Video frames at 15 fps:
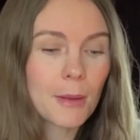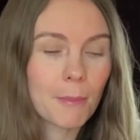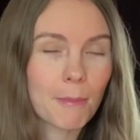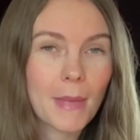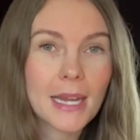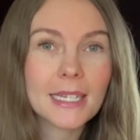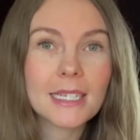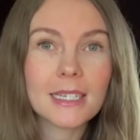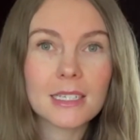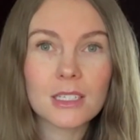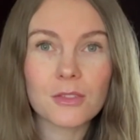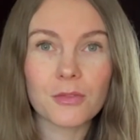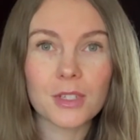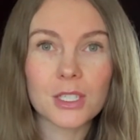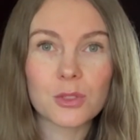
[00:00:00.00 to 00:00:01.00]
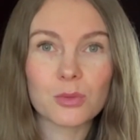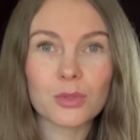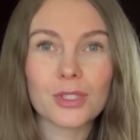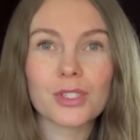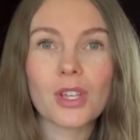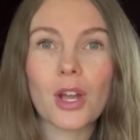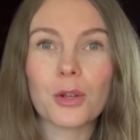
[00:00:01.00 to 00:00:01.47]
many
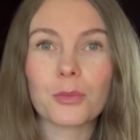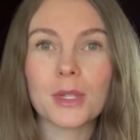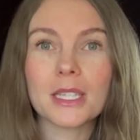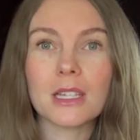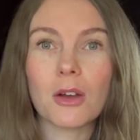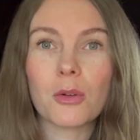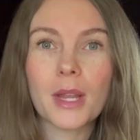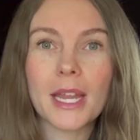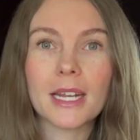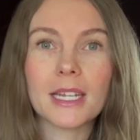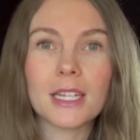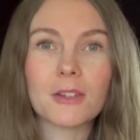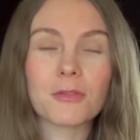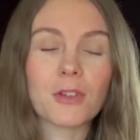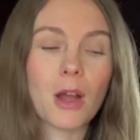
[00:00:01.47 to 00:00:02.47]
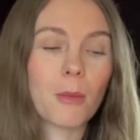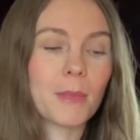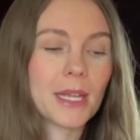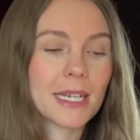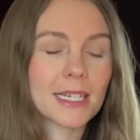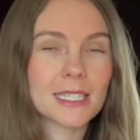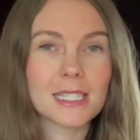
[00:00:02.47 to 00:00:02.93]
individuals are relocating from
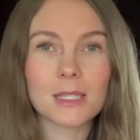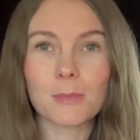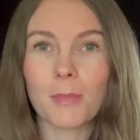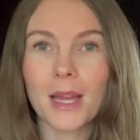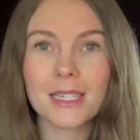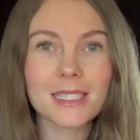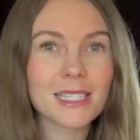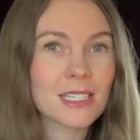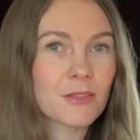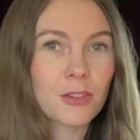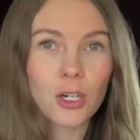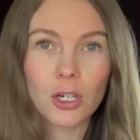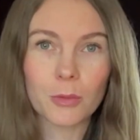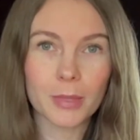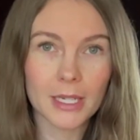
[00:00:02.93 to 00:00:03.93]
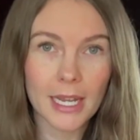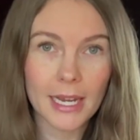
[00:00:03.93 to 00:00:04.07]
expensive urban